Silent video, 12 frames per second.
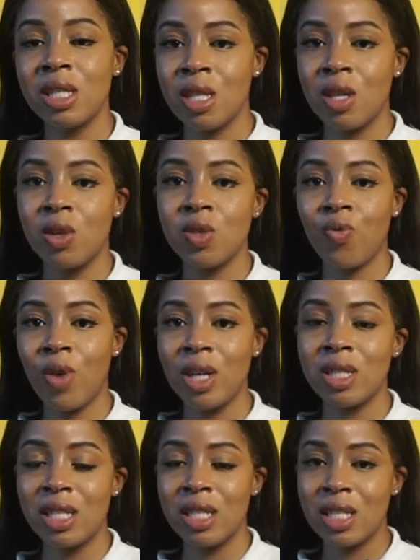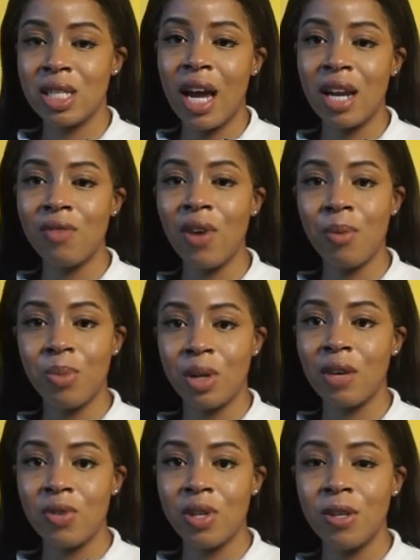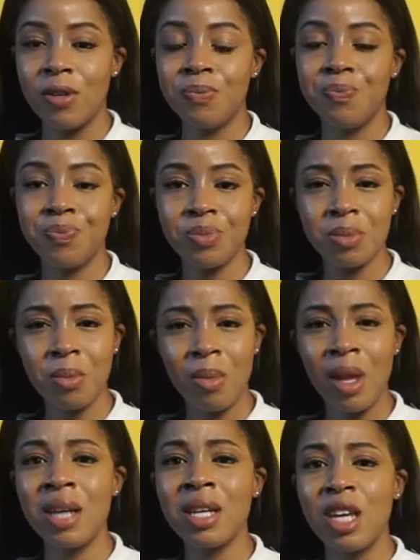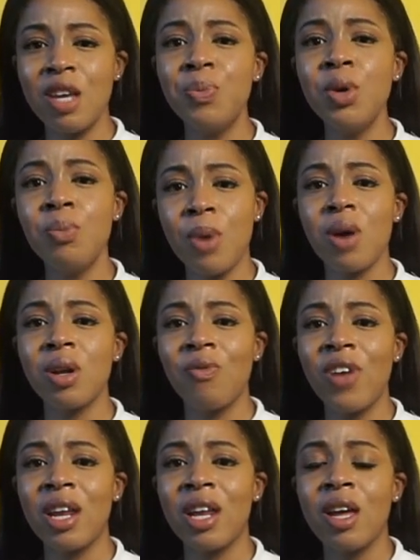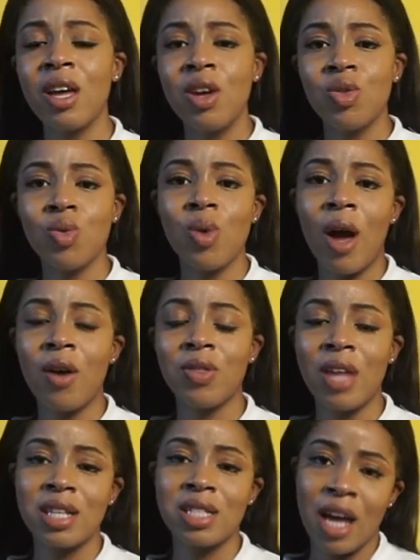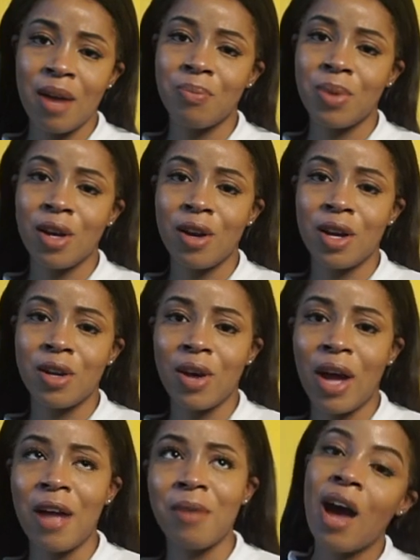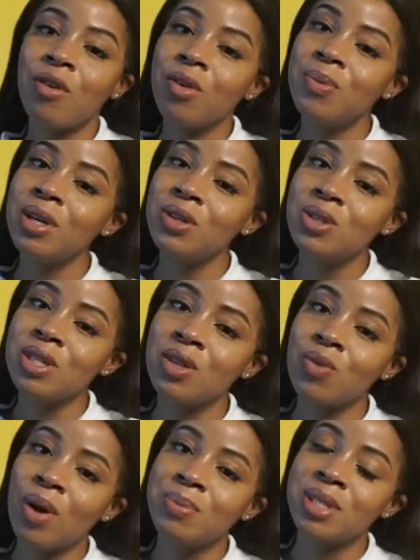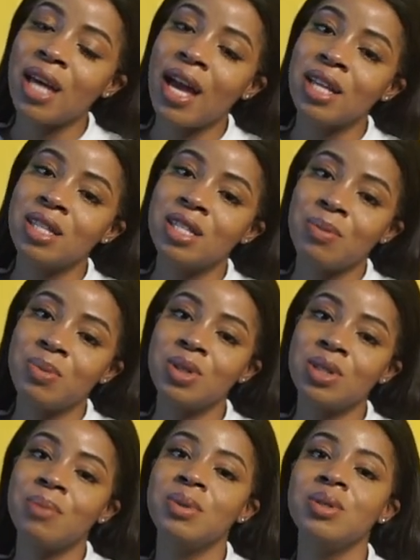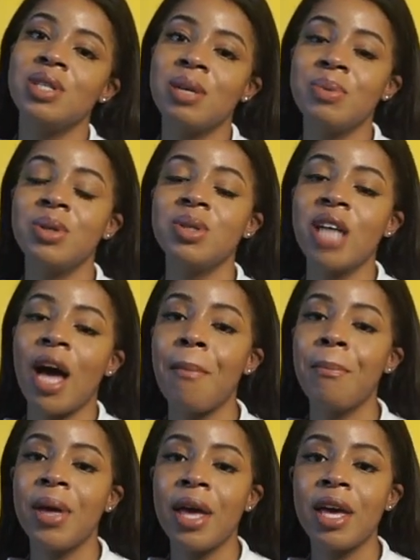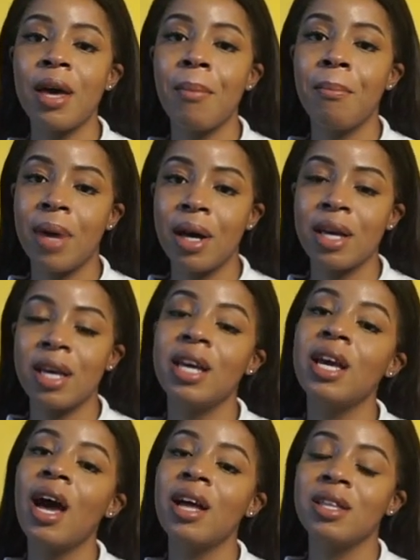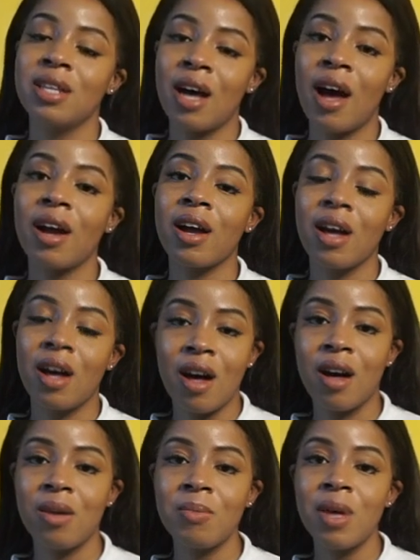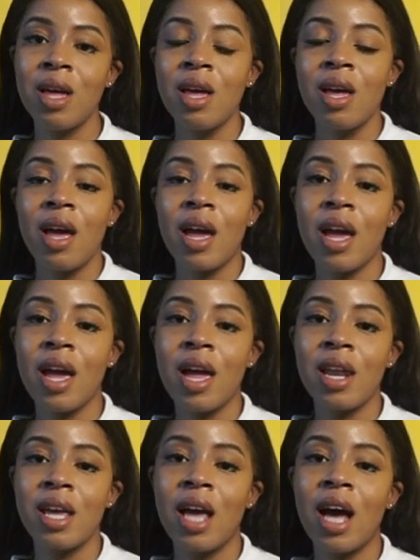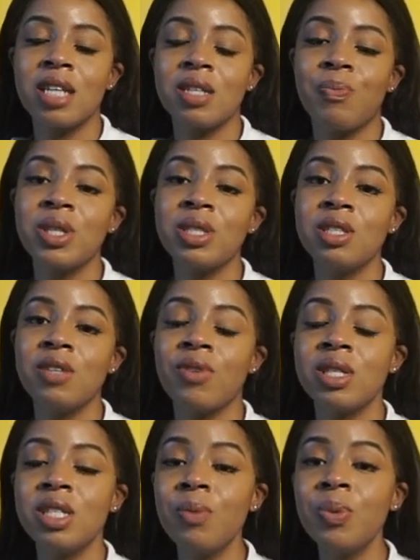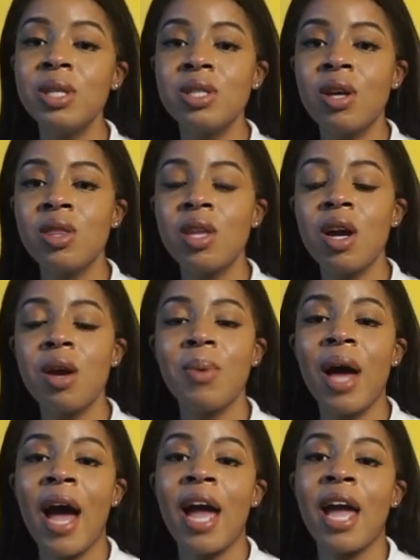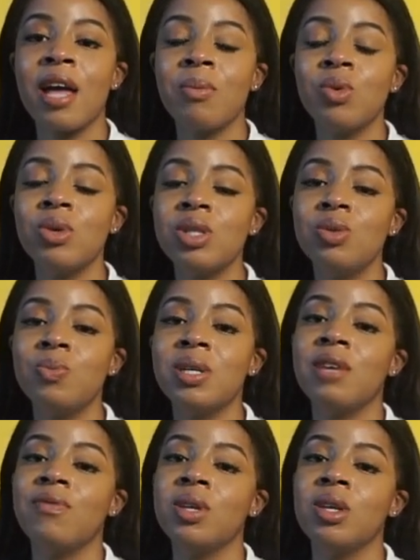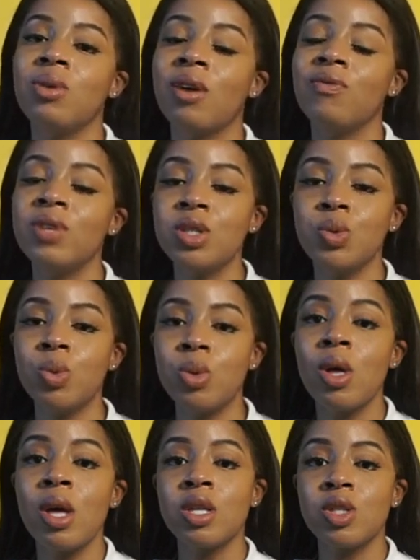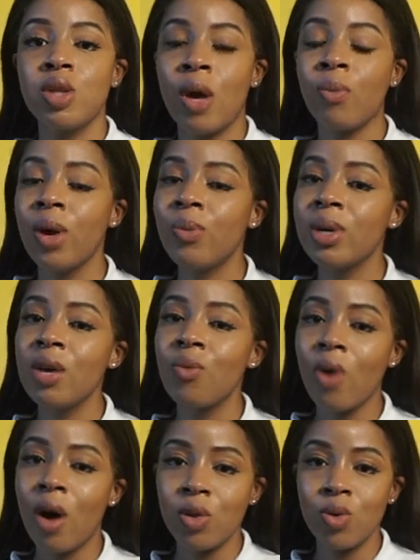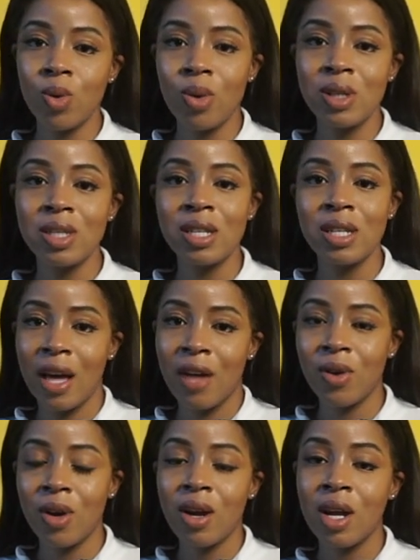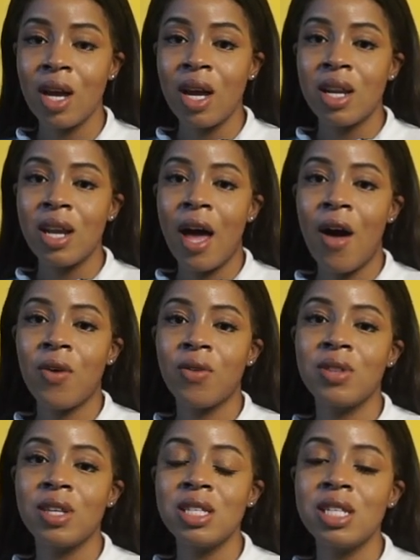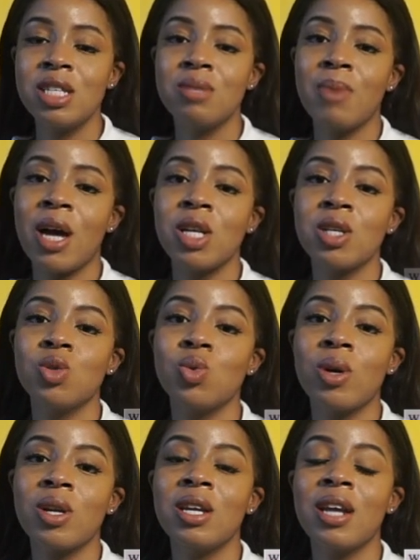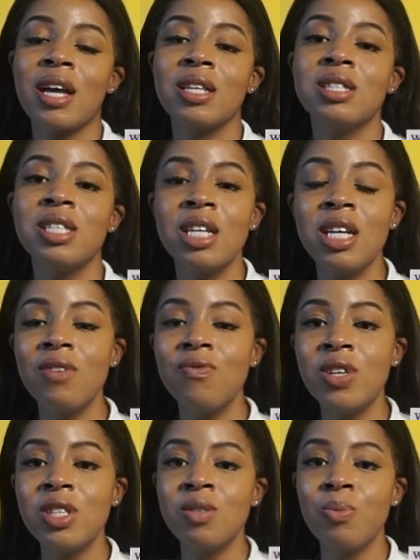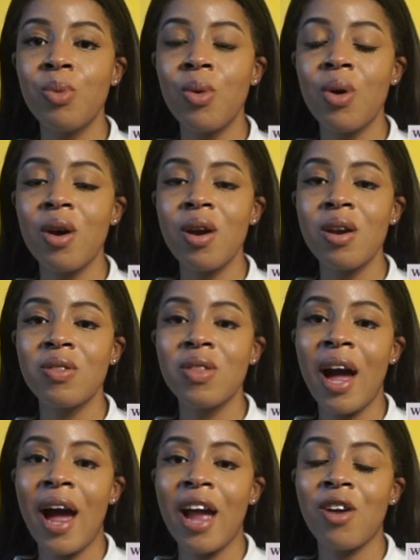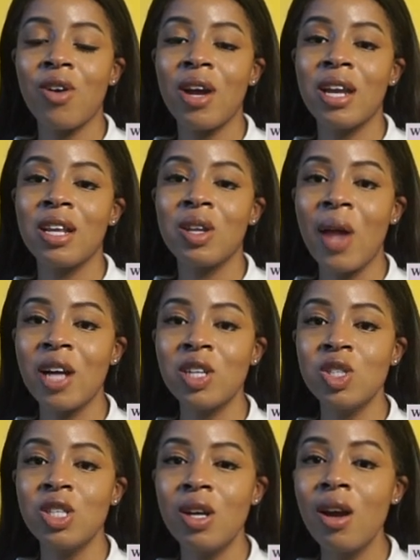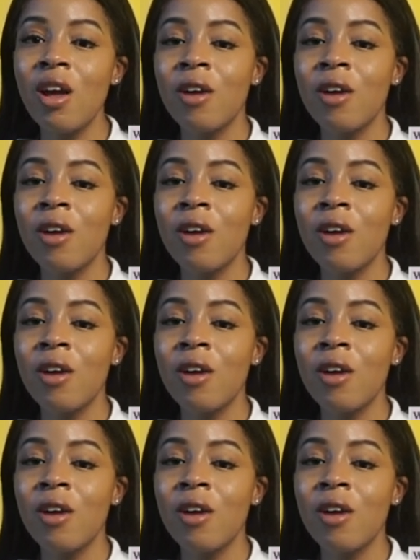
and those phrases to kind of uplift you and keep you motivated throughout that time period, okay? I will be using the website www.picmonkey.com, and it has a bunch of different templates on there, but I am going to be giving you a visual so that way we can walk through it together. Now, this is my 2019 vision board that I created last year.